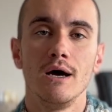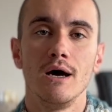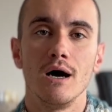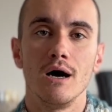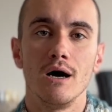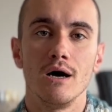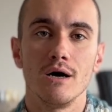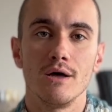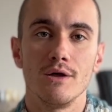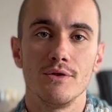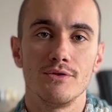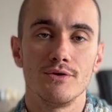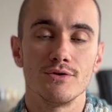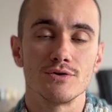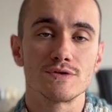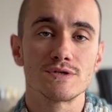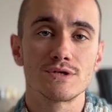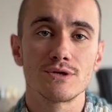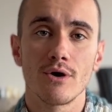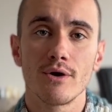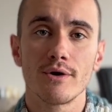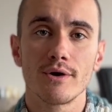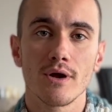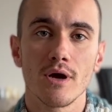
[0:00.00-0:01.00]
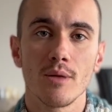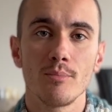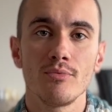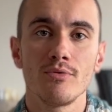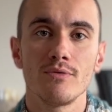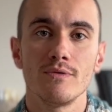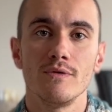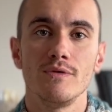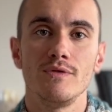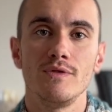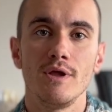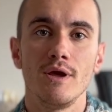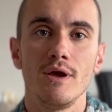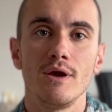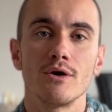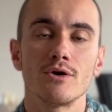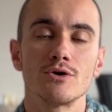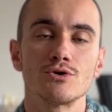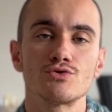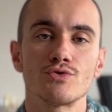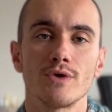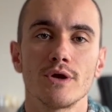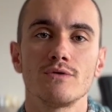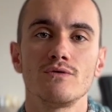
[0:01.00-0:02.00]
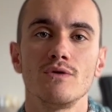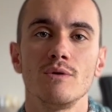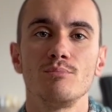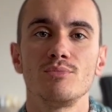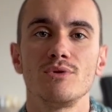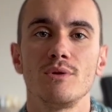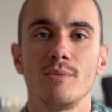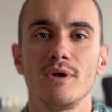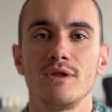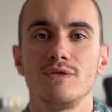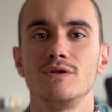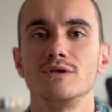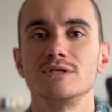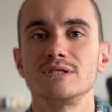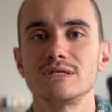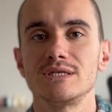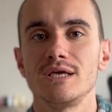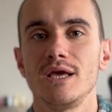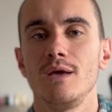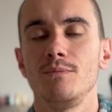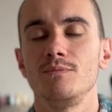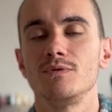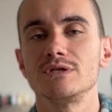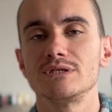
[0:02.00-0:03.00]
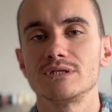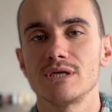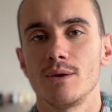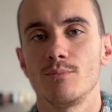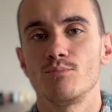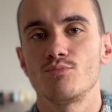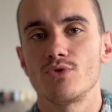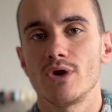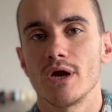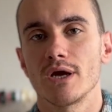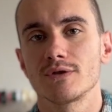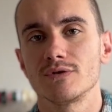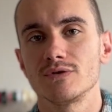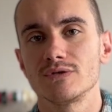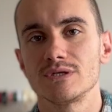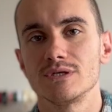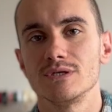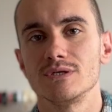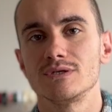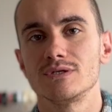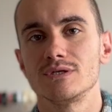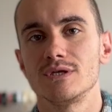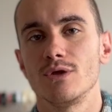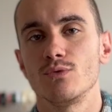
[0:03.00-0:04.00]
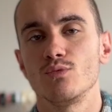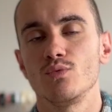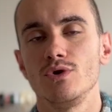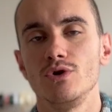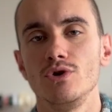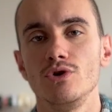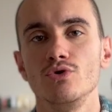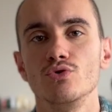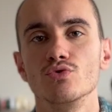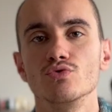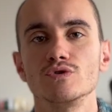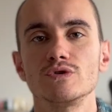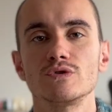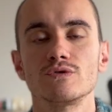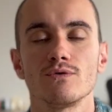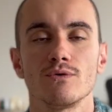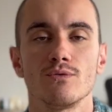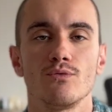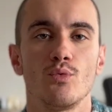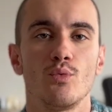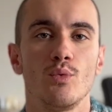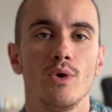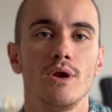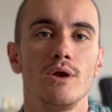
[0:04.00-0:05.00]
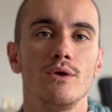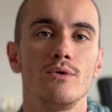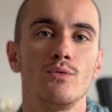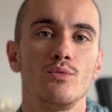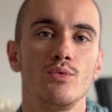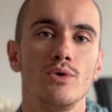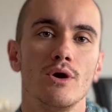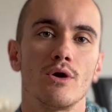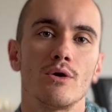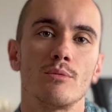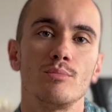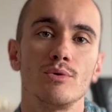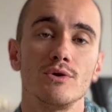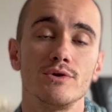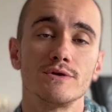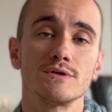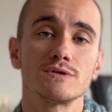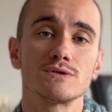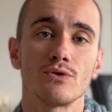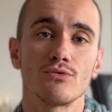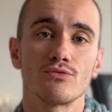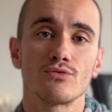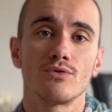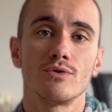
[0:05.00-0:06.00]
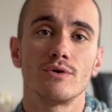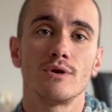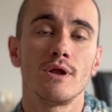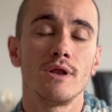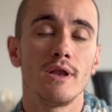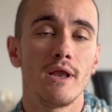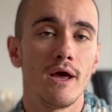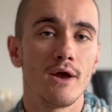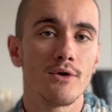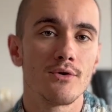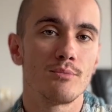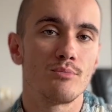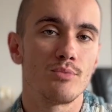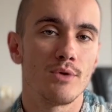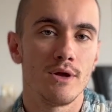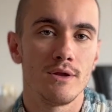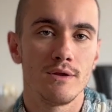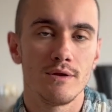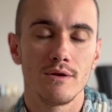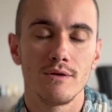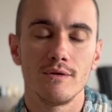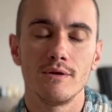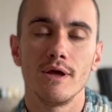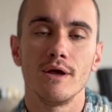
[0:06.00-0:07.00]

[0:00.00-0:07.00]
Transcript: uh, their startup, they are trying to implement the same design practices that we use when we are building software in an, in an